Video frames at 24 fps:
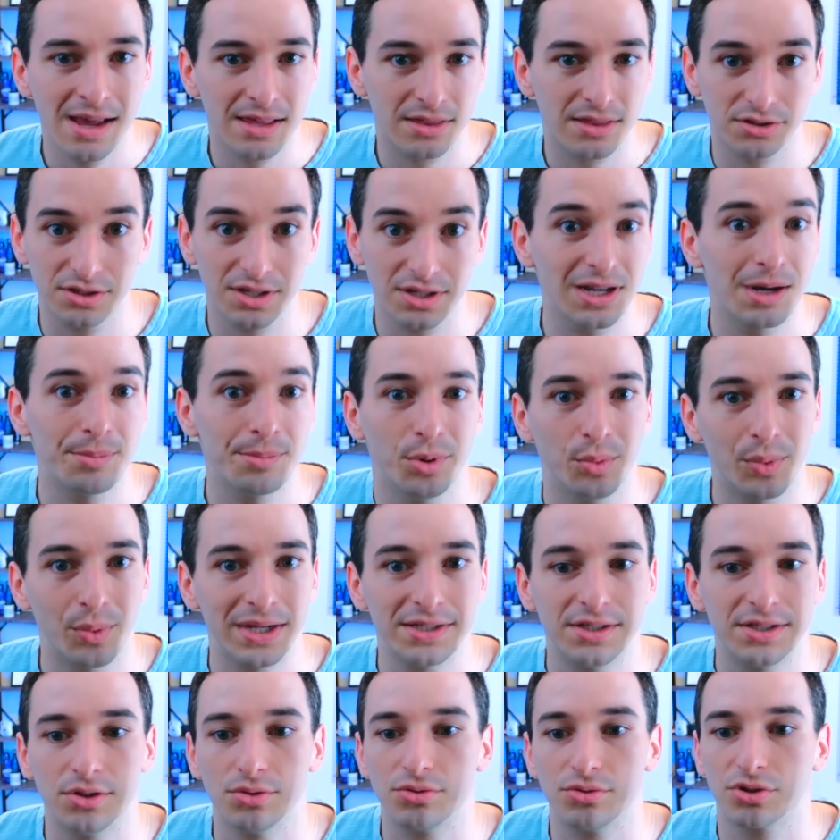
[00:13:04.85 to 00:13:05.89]
There's a couple
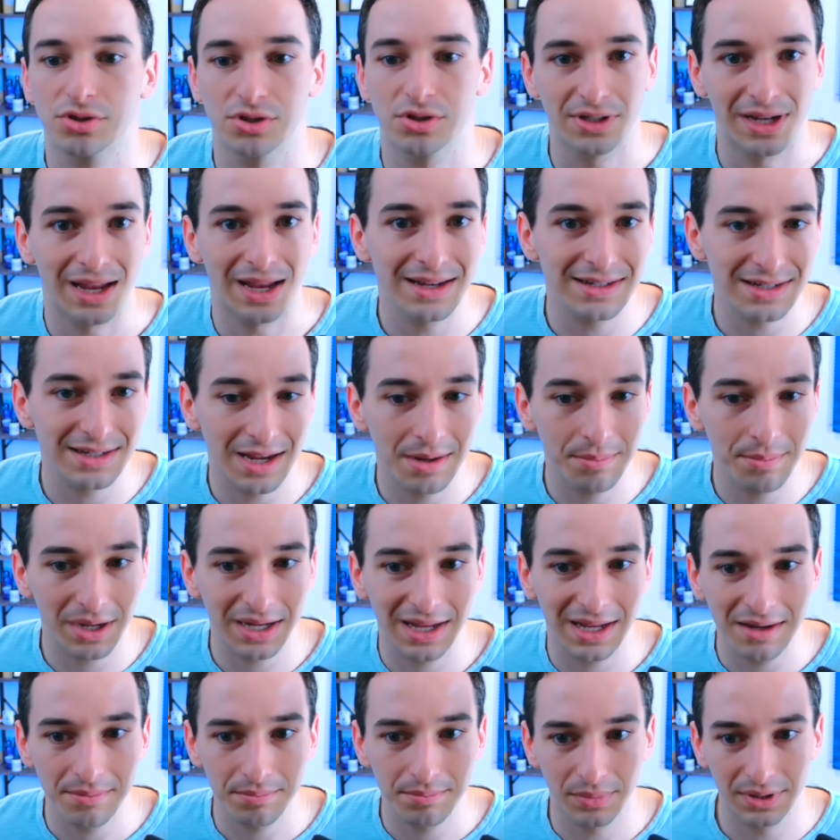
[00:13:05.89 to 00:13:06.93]
ways to create a big
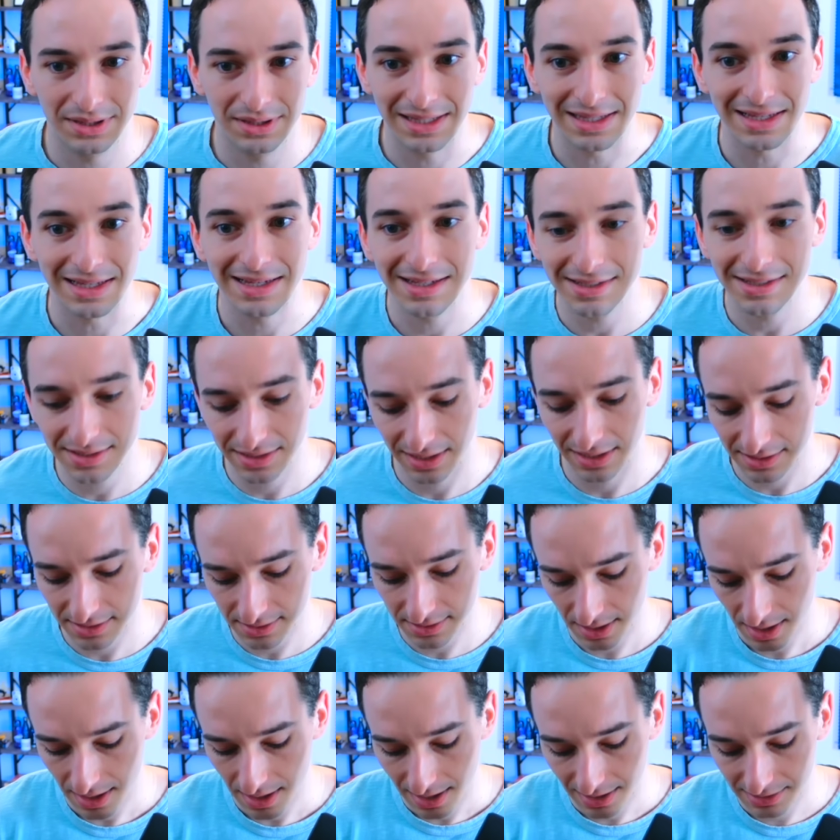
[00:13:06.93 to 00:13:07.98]
int, but the
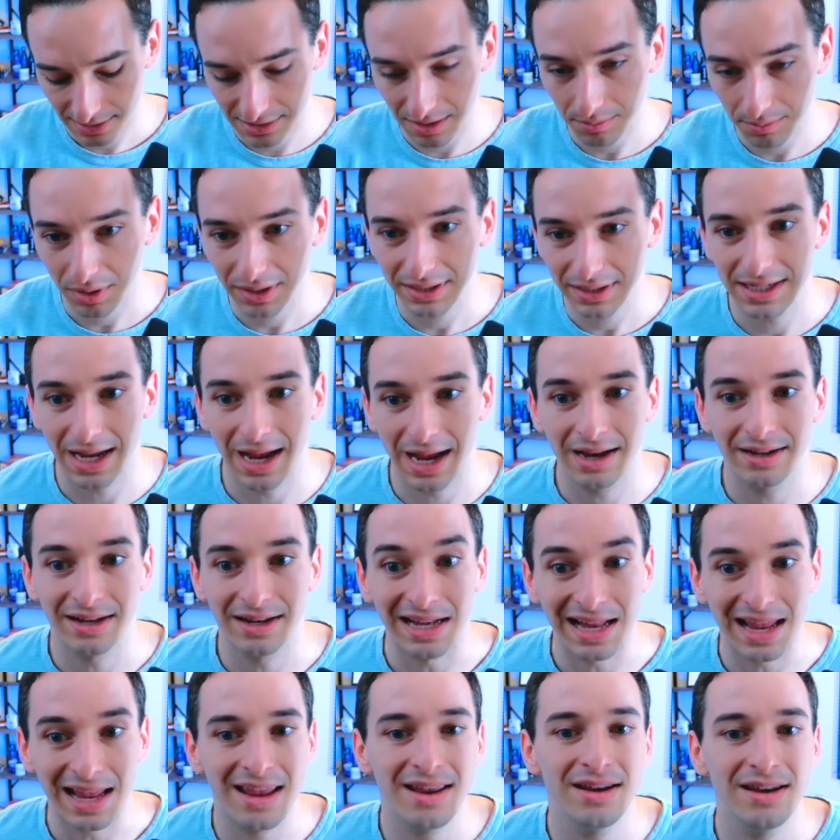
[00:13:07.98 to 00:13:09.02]
easiest is simply to add
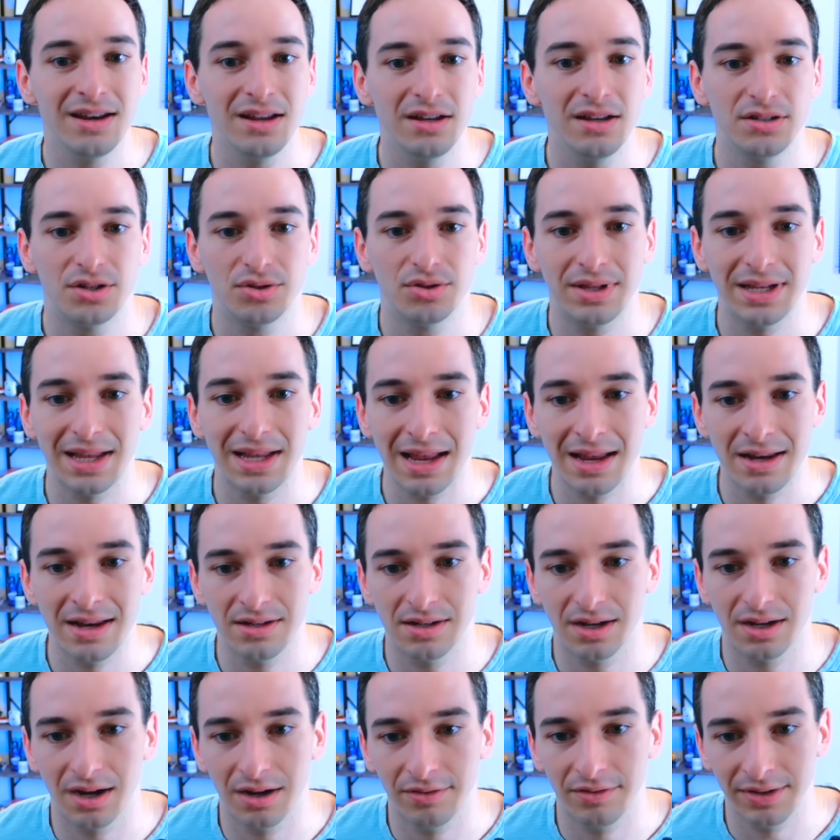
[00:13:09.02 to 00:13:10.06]
an in to the
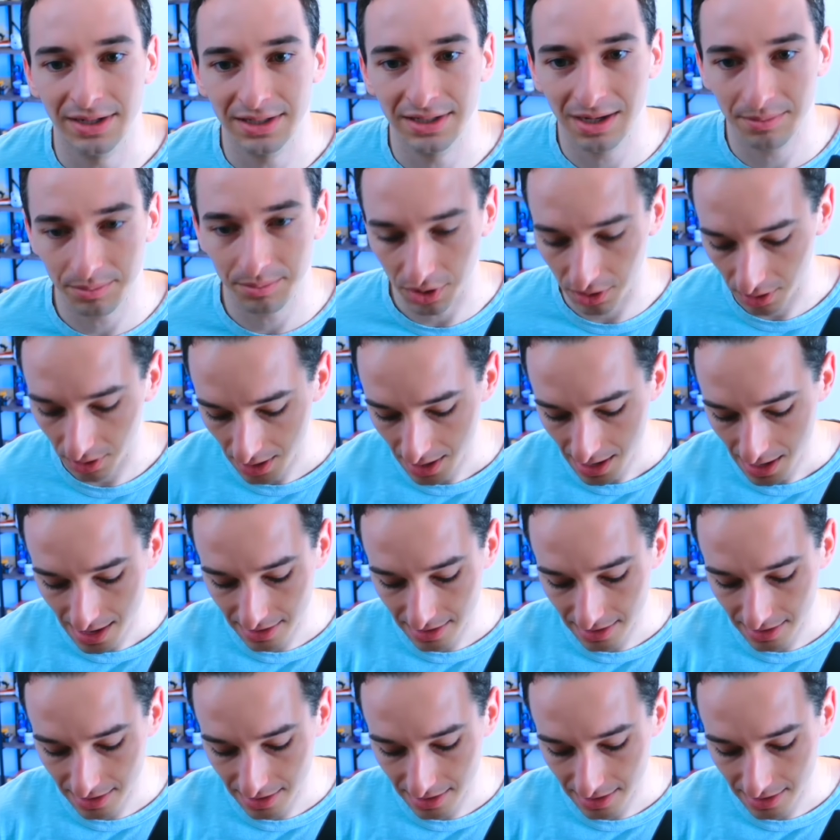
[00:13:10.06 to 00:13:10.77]
end of a number.